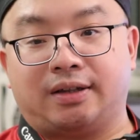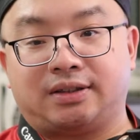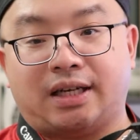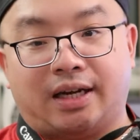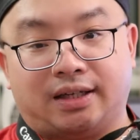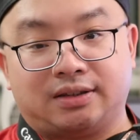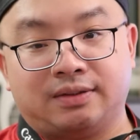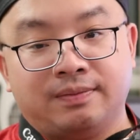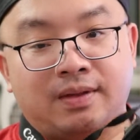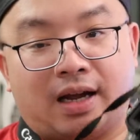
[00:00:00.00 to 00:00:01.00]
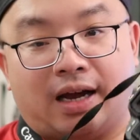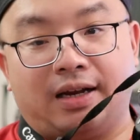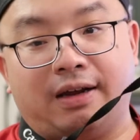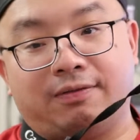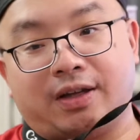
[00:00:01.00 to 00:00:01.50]
settings, I
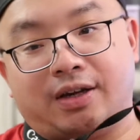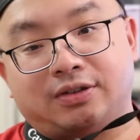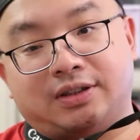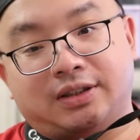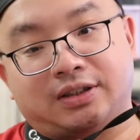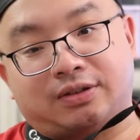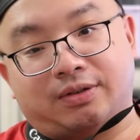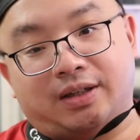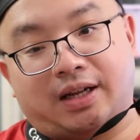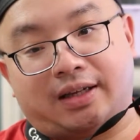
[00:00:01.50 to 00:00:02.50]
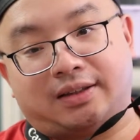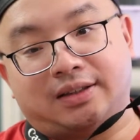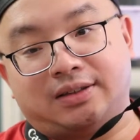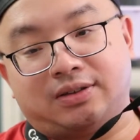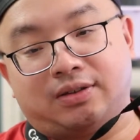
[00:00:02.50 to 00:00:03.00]
leave the LCD screen like
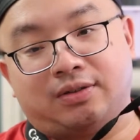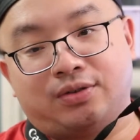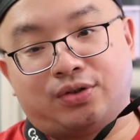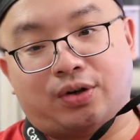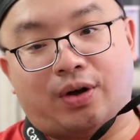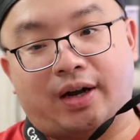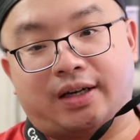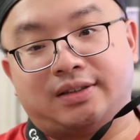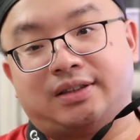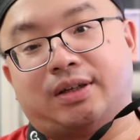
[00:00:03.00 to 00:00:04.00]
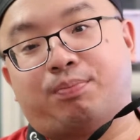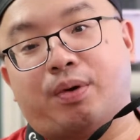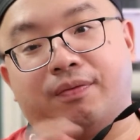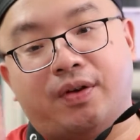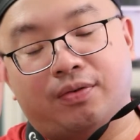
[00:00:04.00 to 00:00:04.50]
this so I can see the
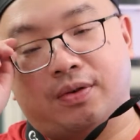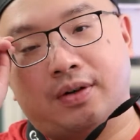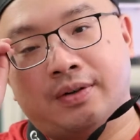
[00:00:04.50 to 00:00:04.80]
preview.